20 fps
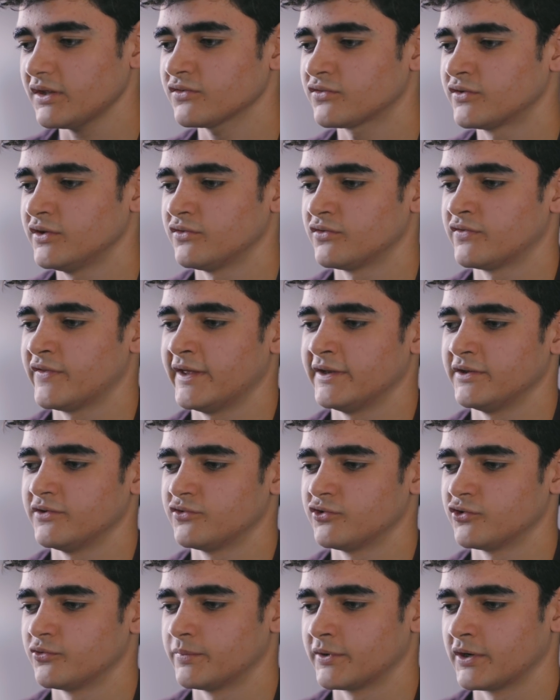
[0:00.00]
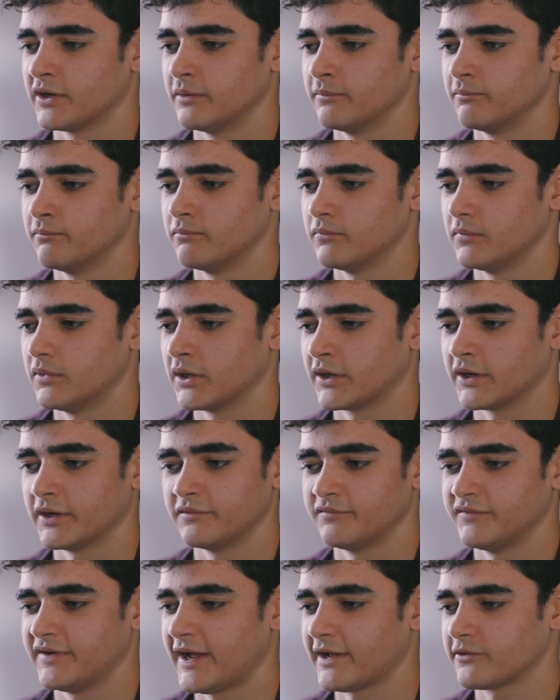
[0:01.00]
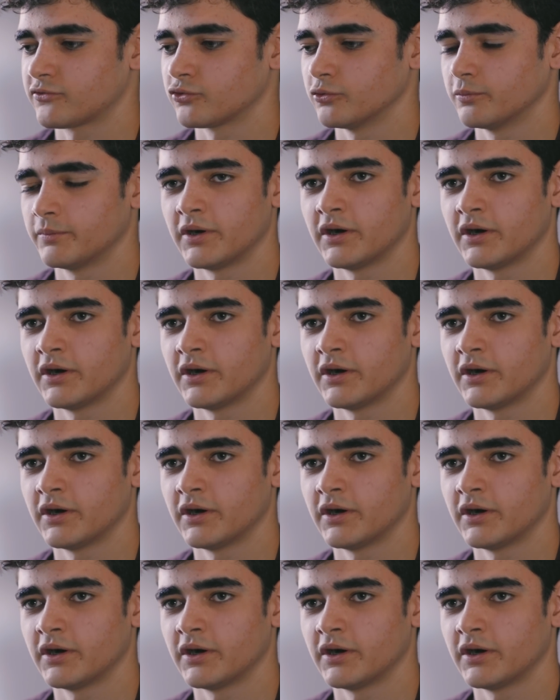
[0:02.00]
since then, it's just become a kind of natural